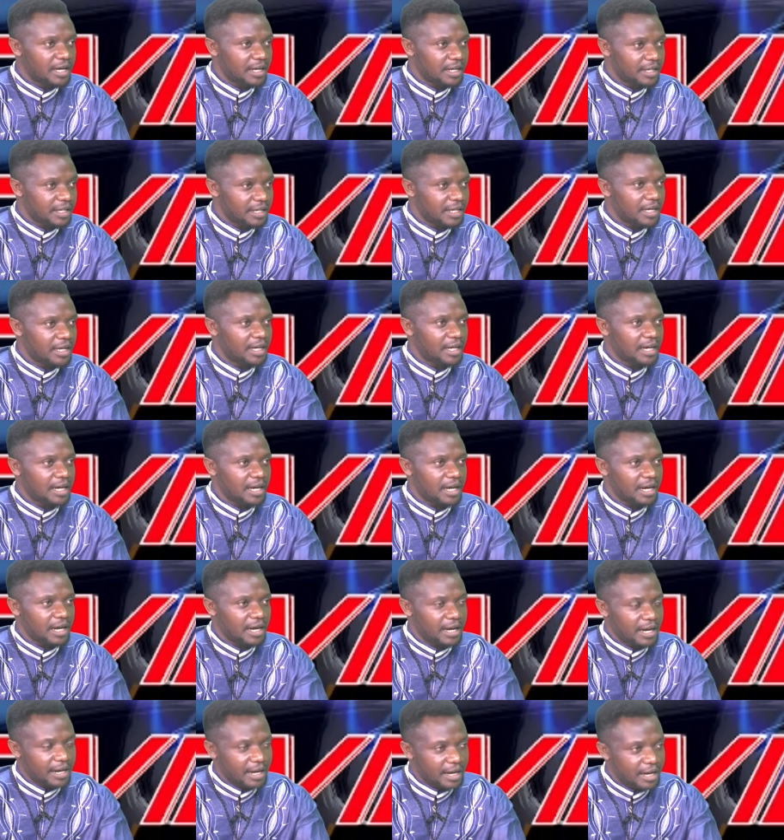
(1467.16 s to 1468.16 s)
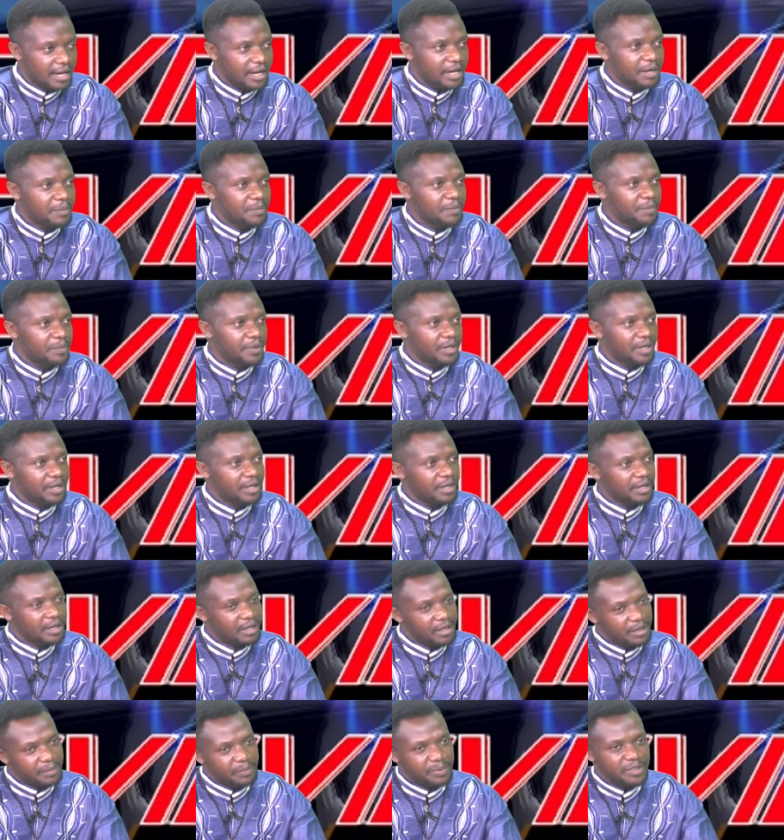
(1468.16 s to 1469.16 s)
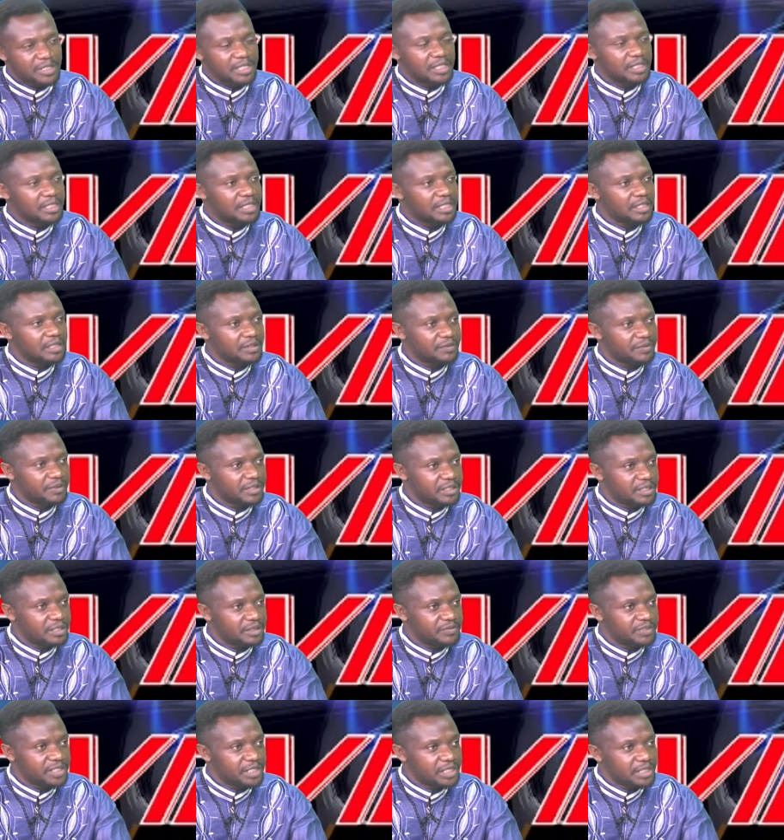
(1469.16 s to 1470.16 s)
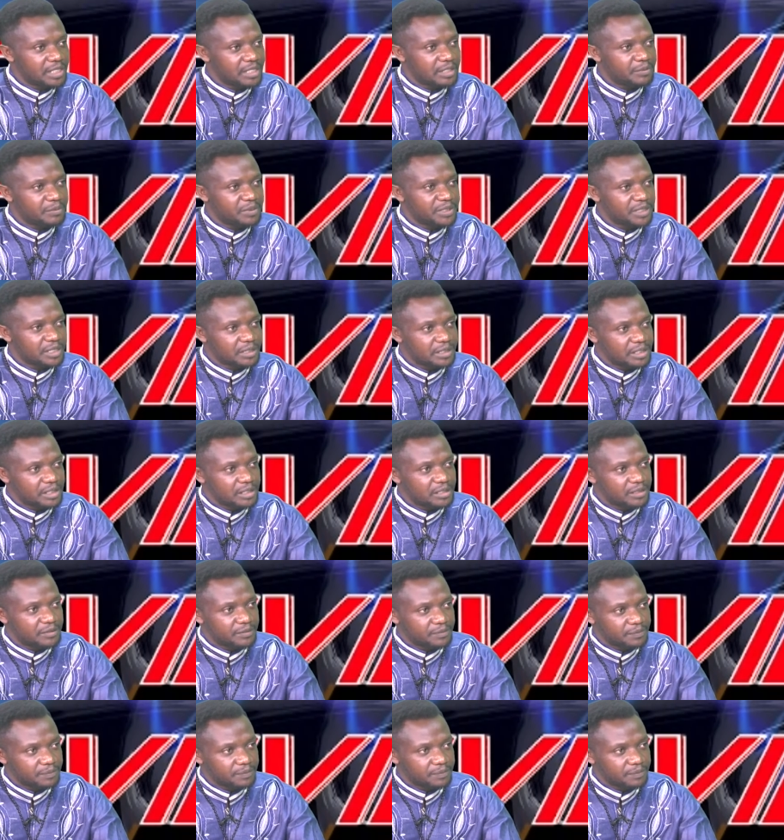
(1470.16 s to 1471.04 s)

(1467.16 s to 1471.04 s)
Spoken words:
Yeah, I am representative, a divisional representative.